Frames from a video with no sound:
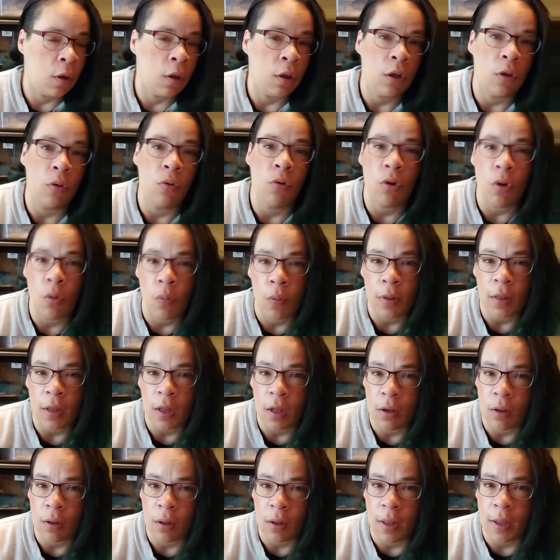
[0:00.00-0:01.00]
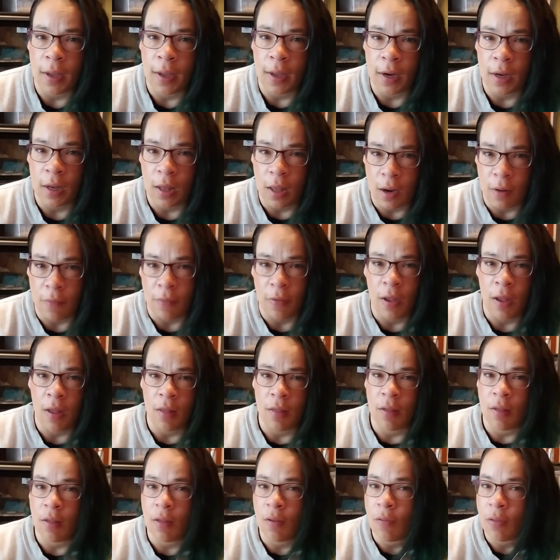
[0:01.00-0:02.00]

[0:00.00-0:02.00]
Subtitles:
You know what they look like in a lot of cases.